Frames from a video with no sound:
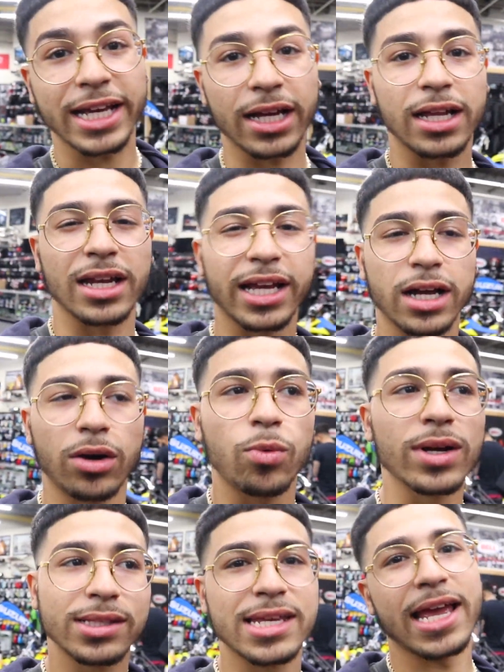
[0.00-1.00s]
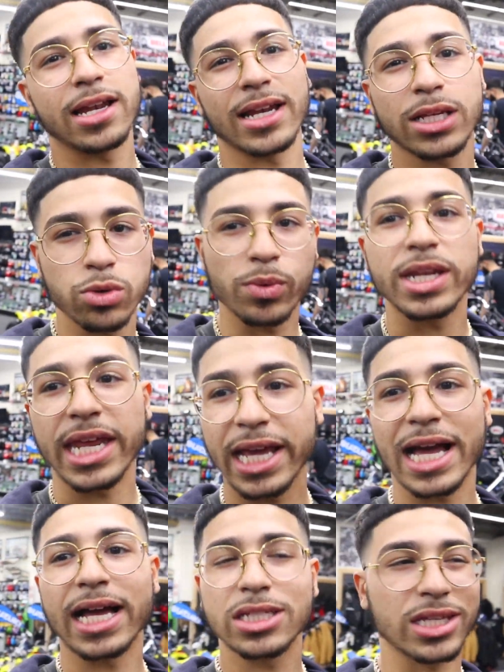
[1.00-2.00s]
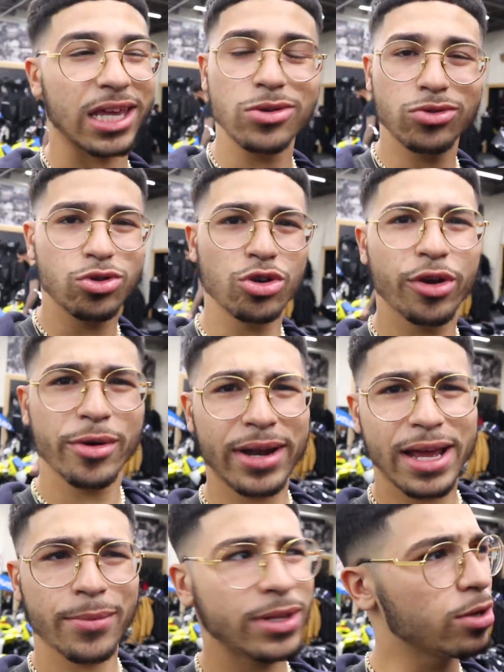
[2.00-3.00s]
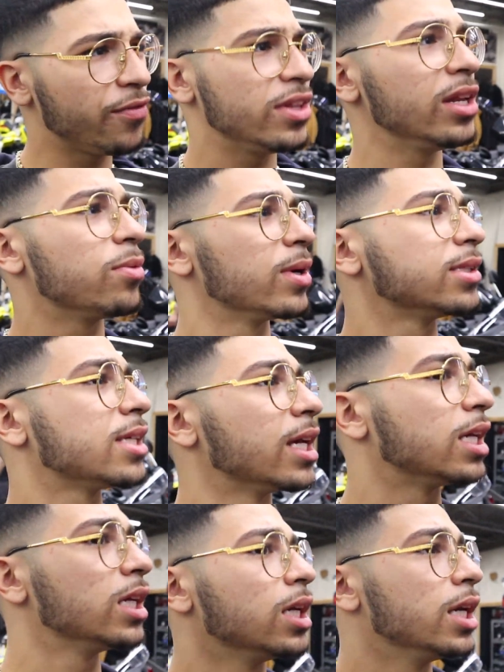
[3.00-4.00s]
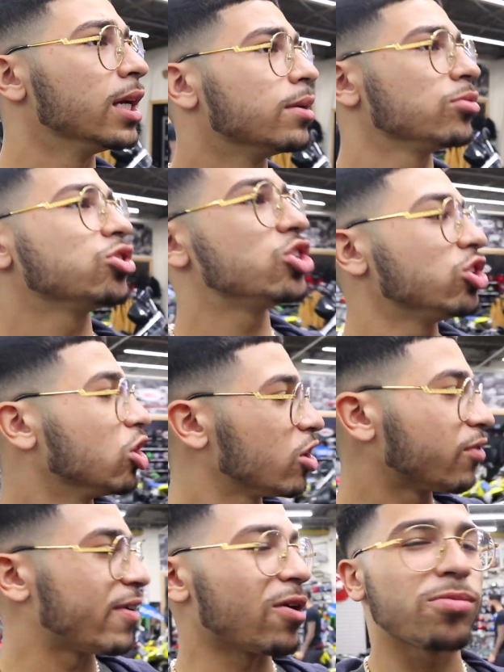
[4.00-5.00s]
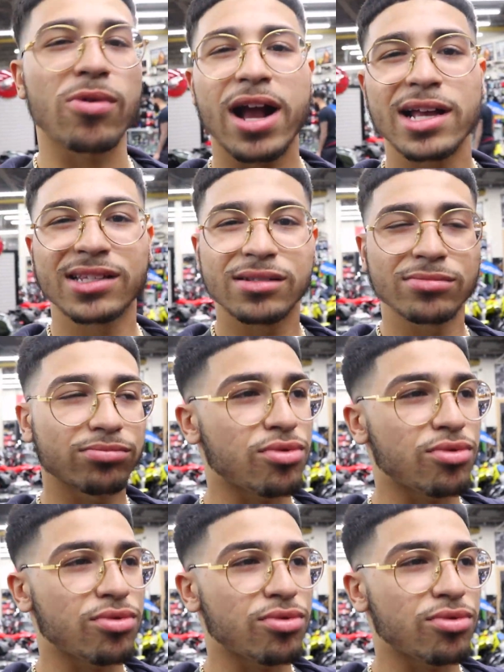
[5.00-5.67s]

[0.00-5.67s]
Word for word: like a 110. That's what we need, guys. Do you agree on that? We do have to need the 110. Just looking around, browsing,